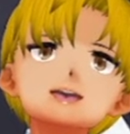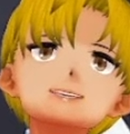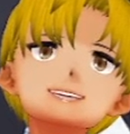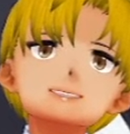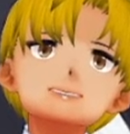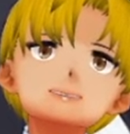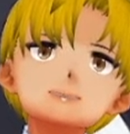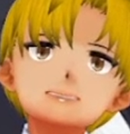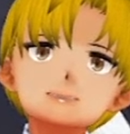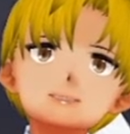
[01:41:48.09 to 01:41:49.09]
then you just
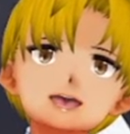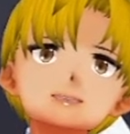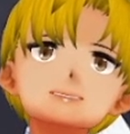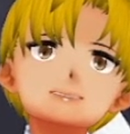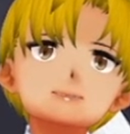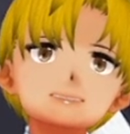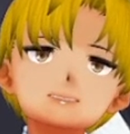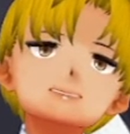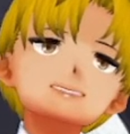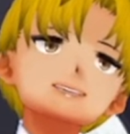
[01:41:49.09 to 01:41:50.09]
need to stop. People need to
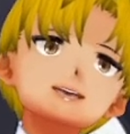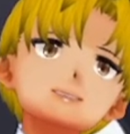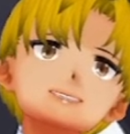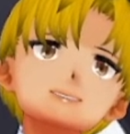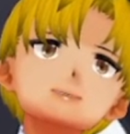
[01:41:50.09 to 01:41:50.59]
realize that.